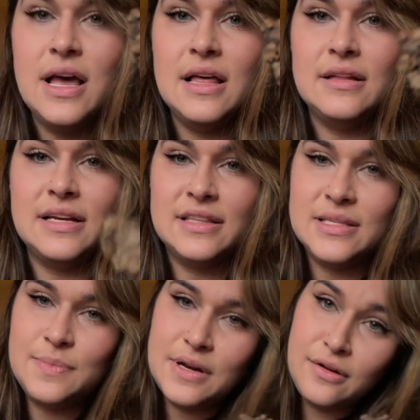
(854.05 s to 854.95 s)
like that's
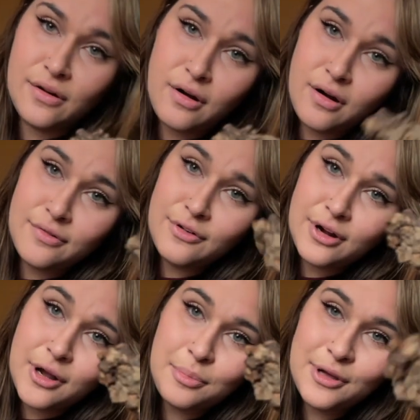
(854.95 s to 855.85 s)
been in your car for a
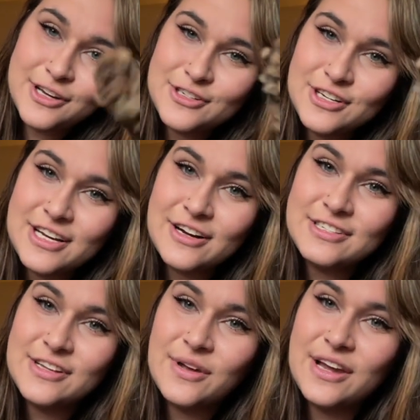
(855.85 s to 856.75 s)
couple hundred years.
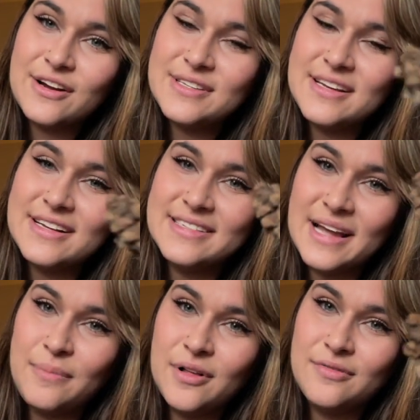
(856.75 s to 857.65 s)
So here's an
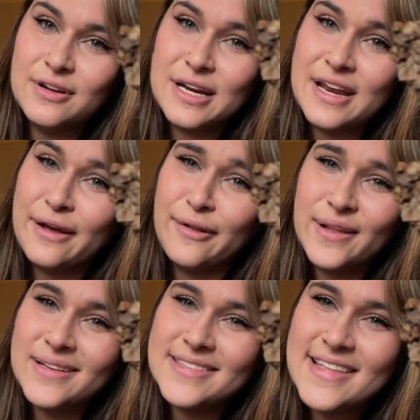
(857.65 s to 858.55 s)
example of what a nail
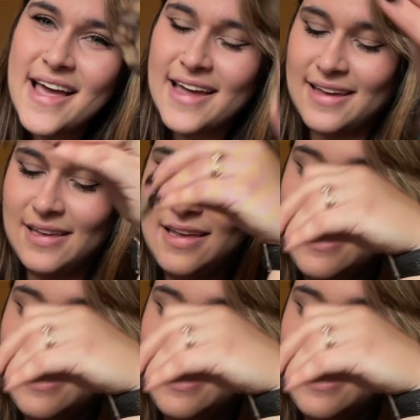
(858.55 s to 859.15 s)
looks like.